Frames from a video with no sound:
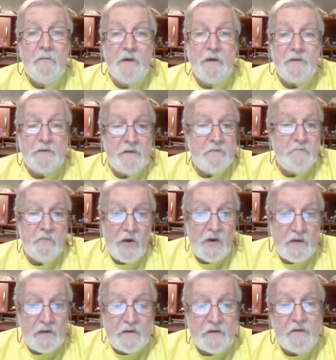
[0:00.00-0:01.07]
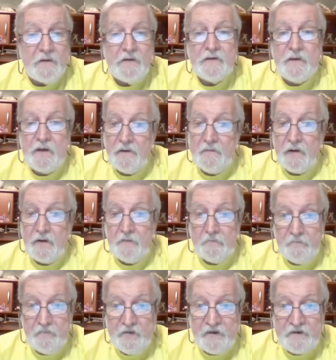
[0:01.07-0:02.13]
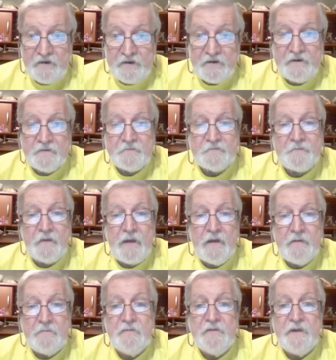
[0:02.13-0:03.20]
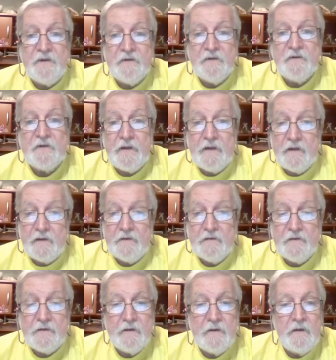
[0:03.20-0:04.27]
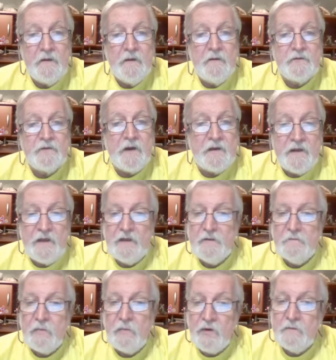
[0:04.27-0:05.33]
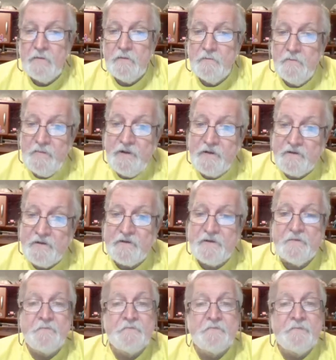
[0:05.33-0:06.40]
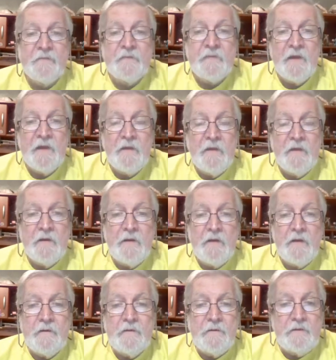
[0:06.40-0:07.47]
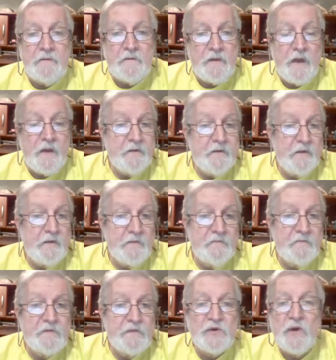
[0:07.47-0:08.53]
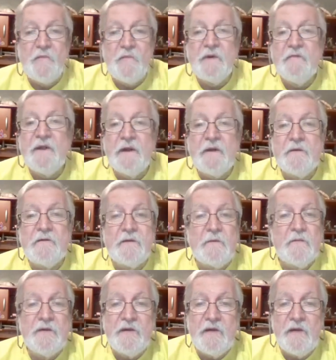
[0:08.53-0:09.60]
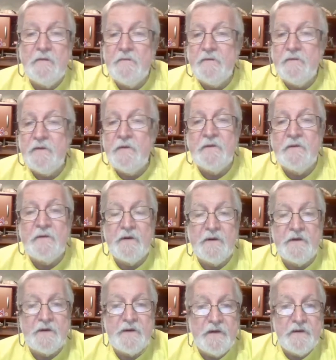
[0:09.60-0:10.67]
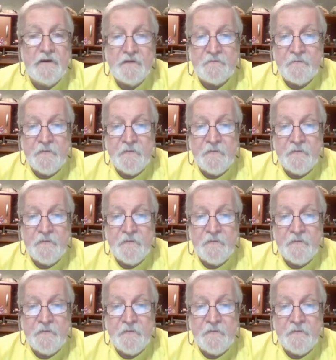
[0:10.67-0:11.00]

But in marketing, it's all about business. And business is trying to get more business. And in the case of interpretive centers or museums or historic sites,